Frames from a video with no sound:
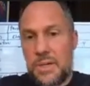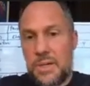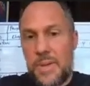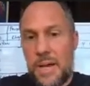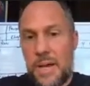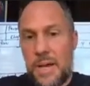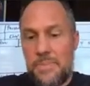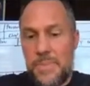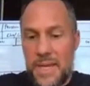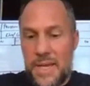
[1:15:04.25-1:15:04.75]

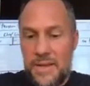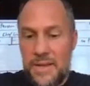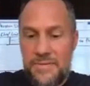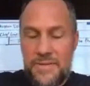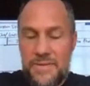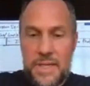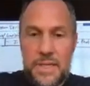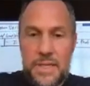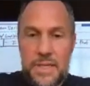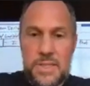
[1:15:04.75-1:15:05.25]
about
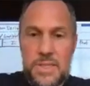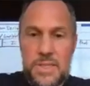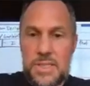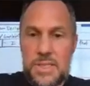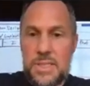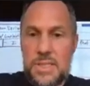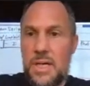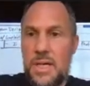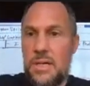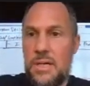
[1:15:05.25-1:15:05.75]

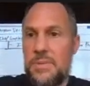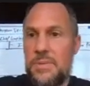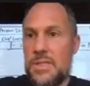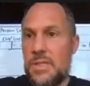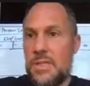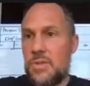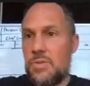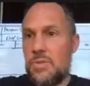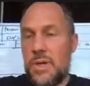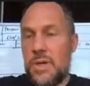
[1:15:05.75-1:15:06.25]
benefits. This
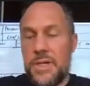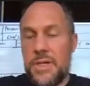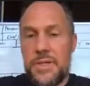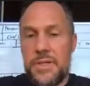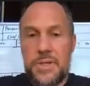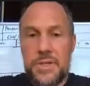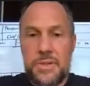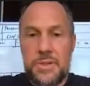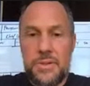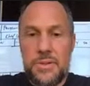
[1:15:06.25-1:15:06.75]
is where you
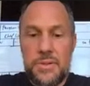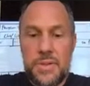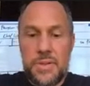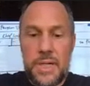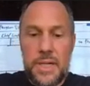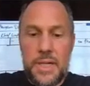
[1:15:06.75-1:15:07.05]
do,